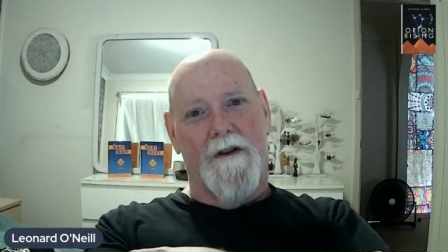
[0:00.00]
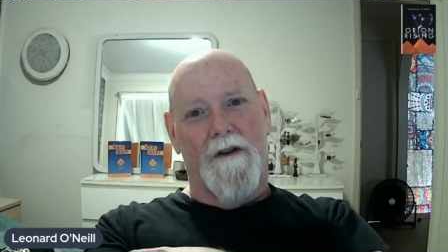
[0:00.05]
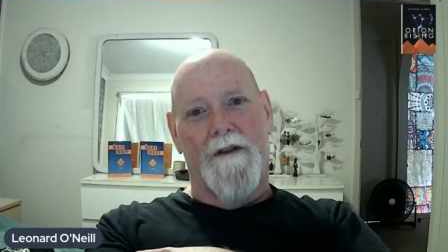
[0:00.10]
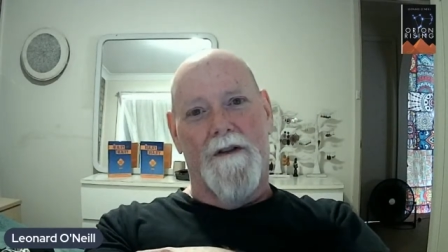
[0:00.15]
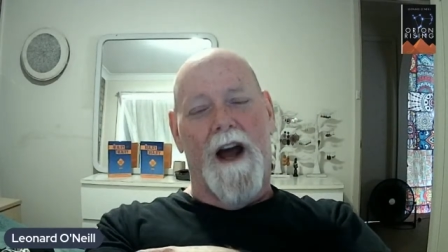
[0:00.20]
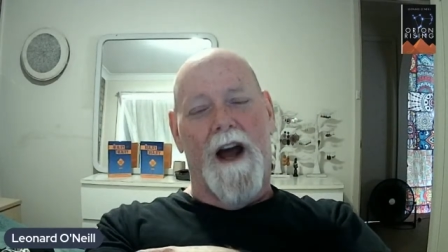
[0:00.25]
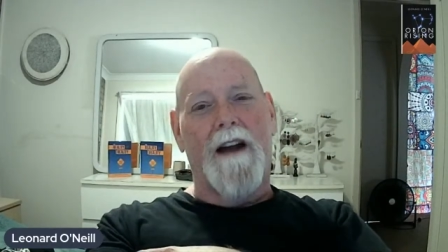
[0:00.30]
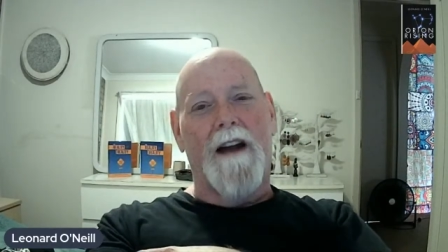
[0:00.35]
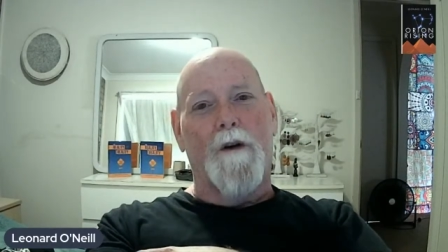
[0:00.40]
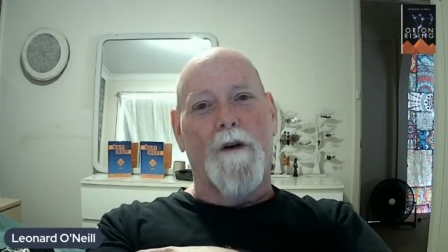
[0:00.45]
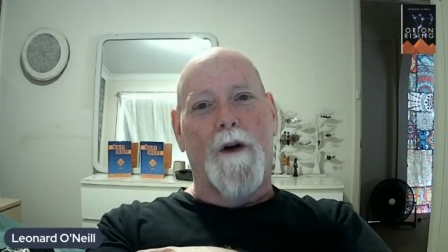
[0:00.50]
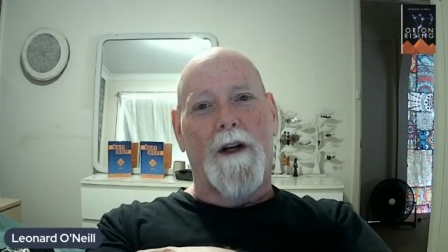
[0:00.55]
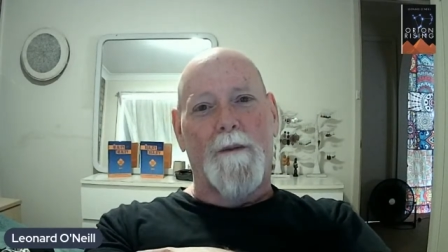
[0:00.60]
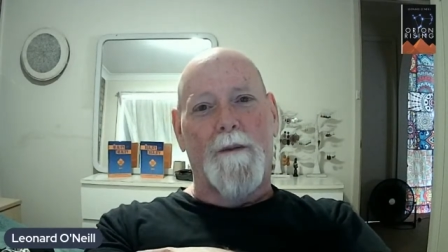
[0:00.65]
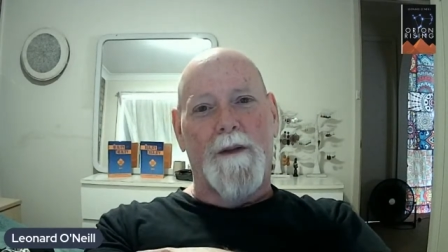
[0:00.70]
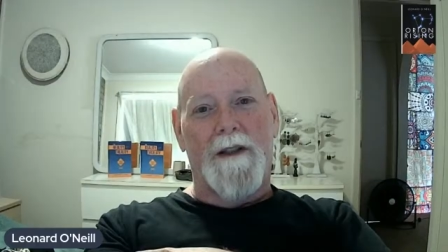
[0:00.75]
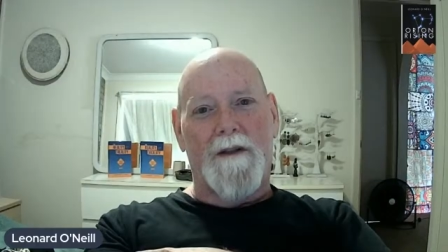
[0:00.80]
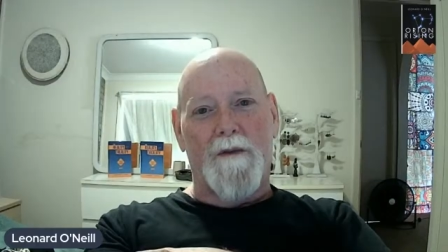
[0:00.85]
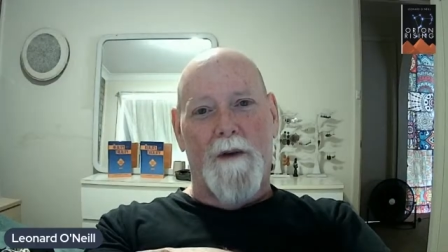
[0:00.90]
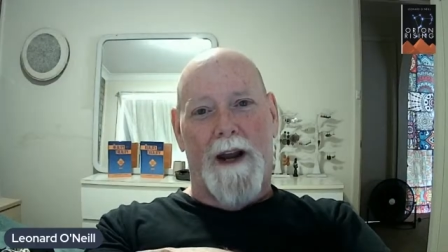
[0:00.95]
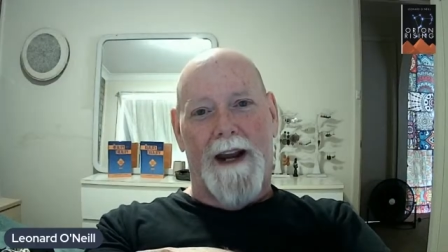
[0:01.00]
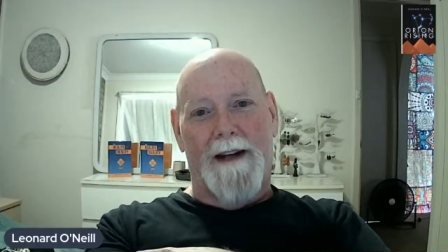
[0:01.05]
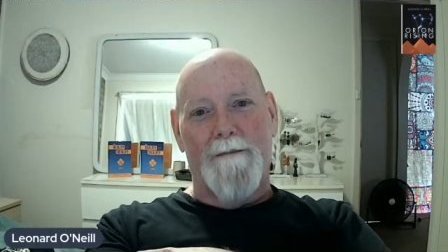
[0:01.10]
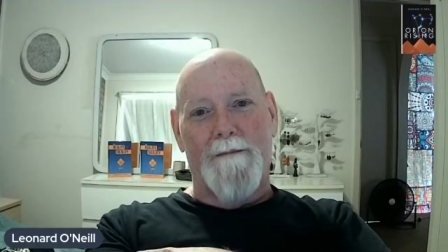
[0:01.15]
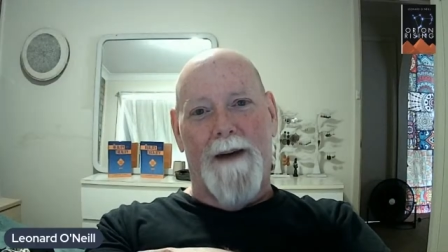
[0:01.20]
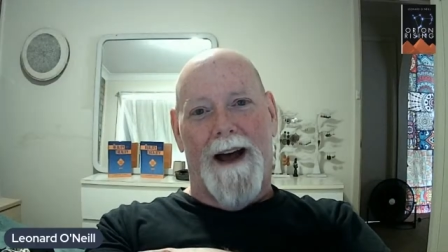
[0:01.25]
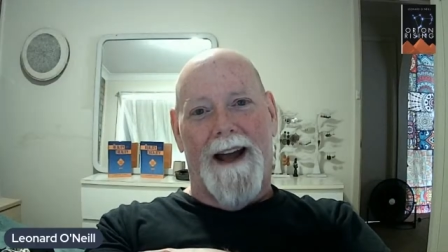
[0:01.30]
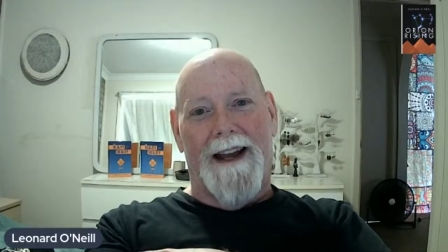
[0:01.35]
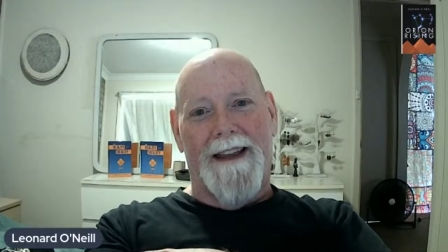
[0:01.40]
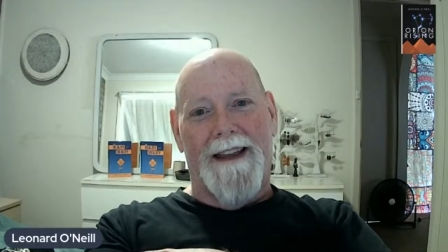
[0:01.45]
not going to be swayed
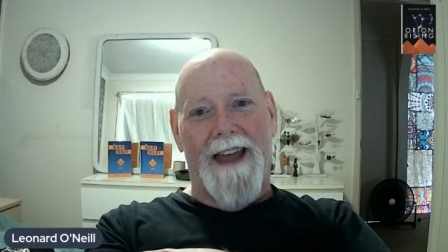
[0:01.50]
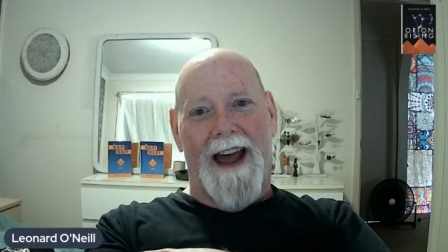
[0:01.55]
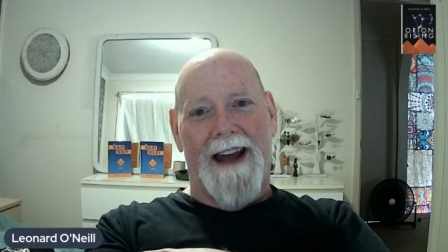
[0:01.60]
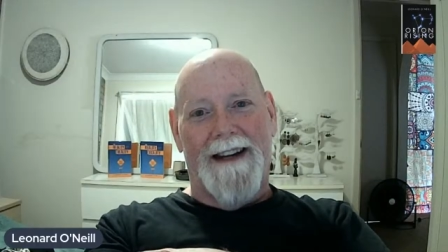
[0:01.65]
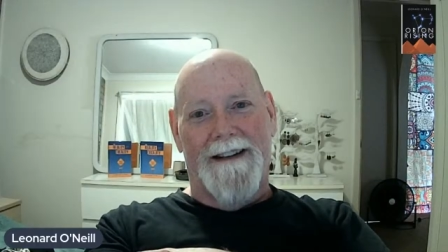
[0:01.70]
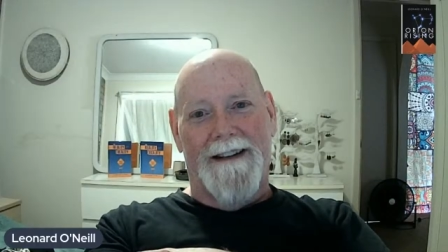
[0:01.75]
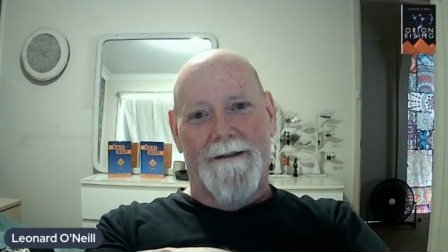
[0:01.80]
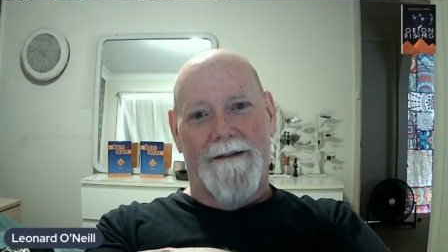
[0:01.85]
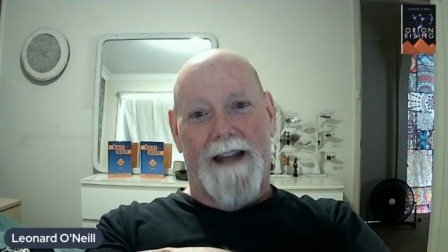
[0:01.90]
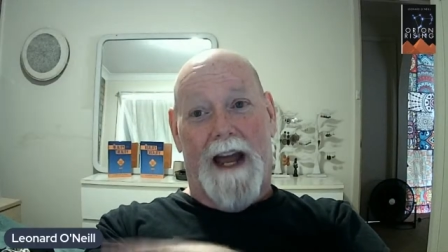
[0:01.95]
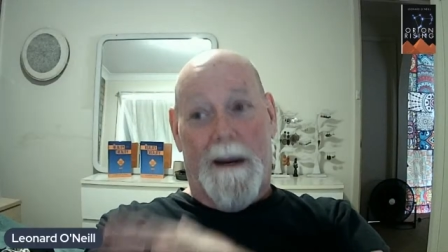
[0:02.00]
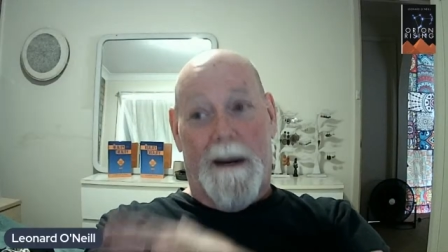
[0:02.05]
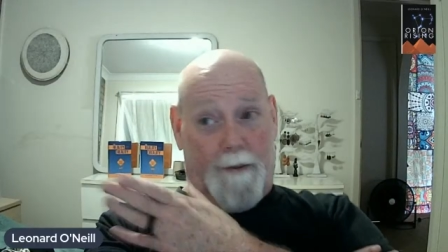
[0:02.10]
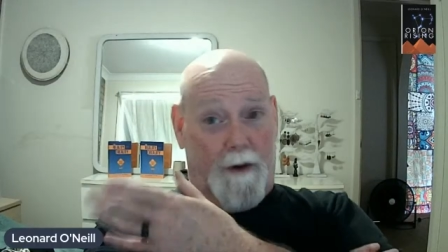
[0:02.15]
by that